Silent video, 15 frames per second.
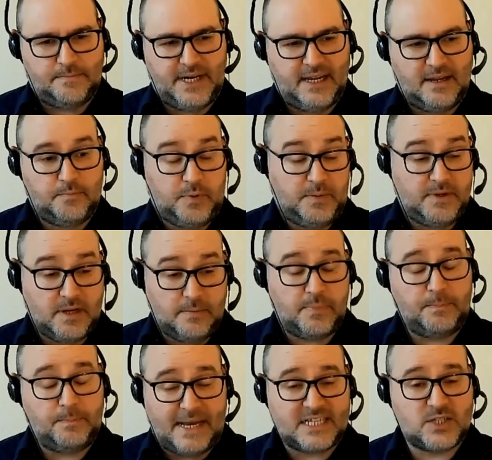But the
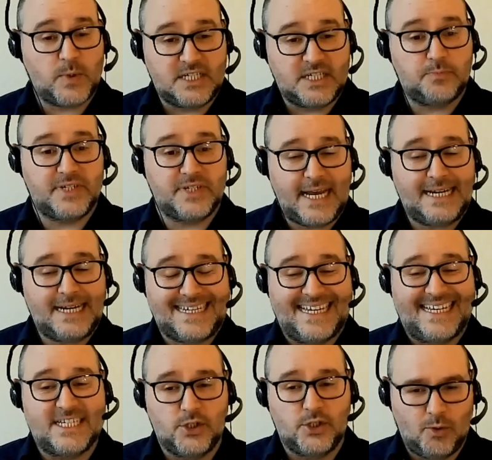best way to protect it
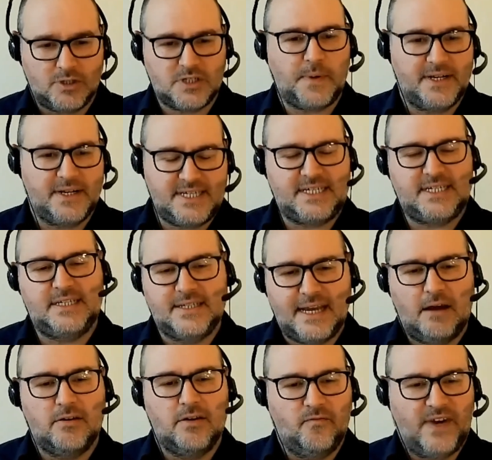is not by sitting
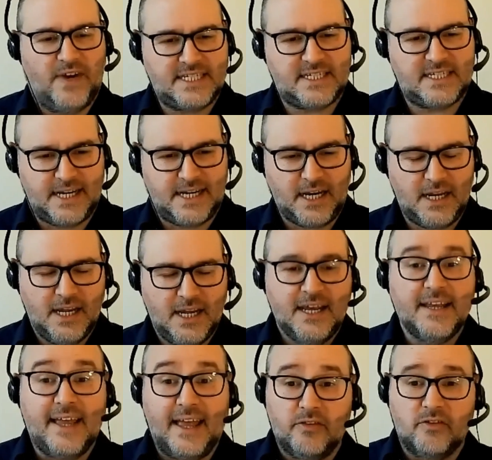down and resting
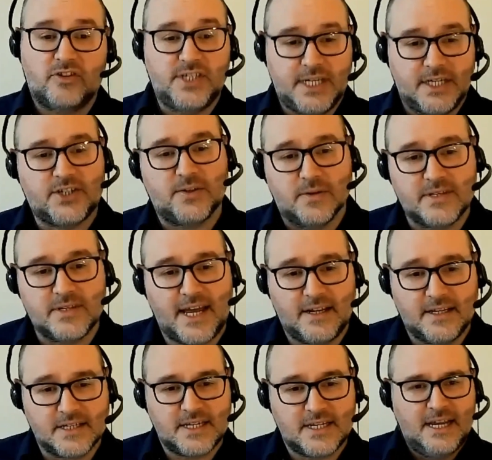in a traditional
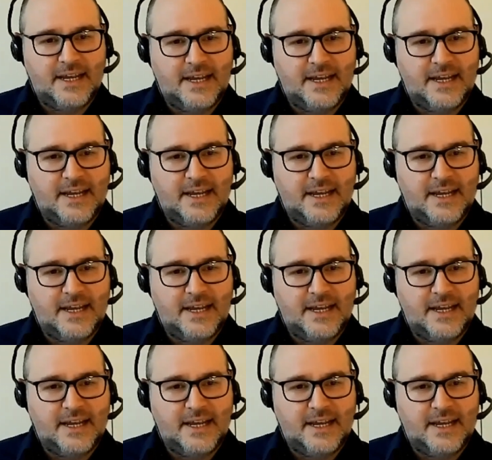sense.